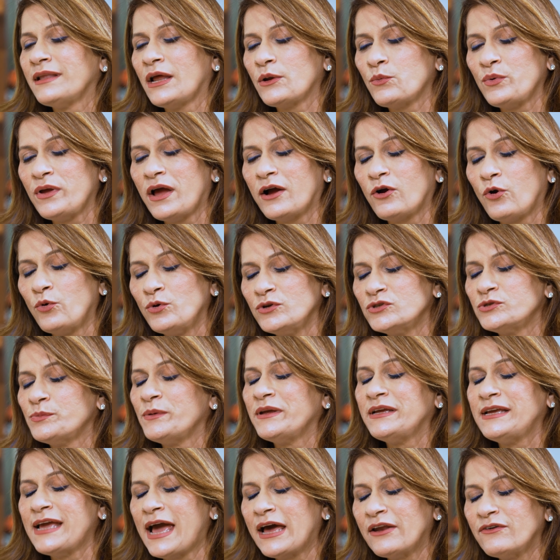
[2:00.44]
that we are going to be
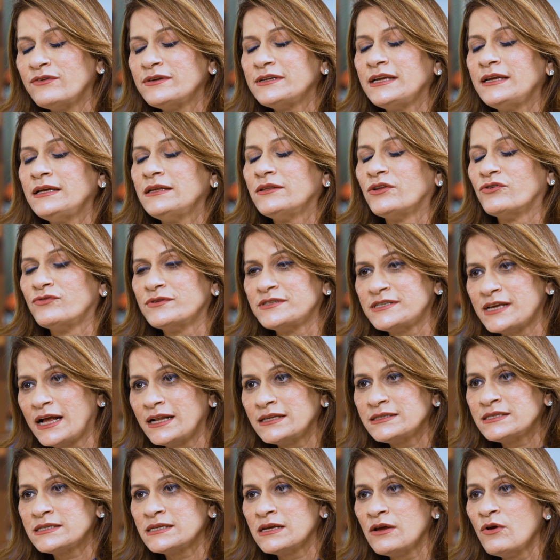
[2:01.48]
guaranteeing the
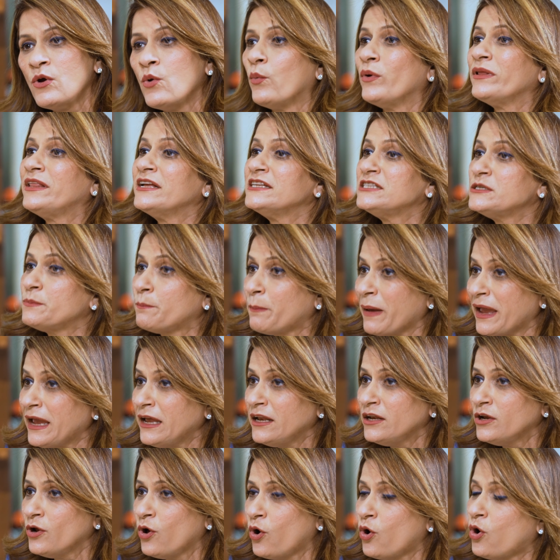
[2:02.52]
results, whether it's
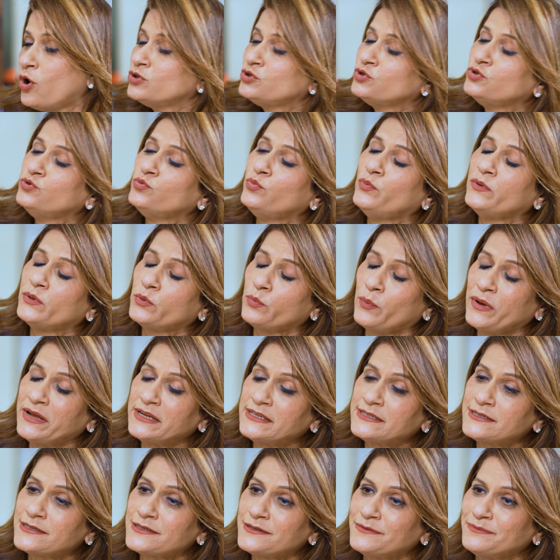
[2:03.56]
pain or to do with
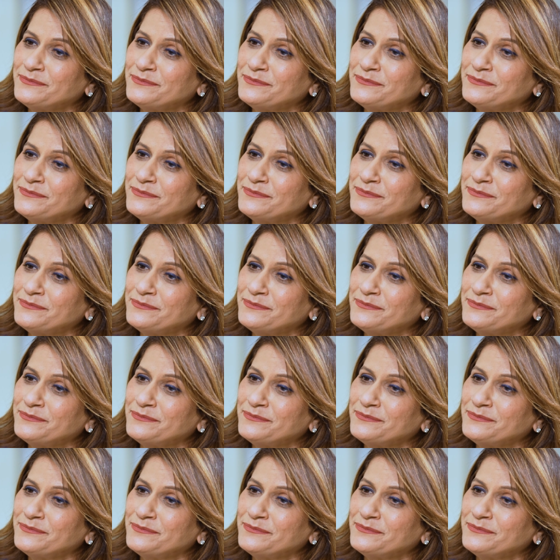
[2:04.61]
weight.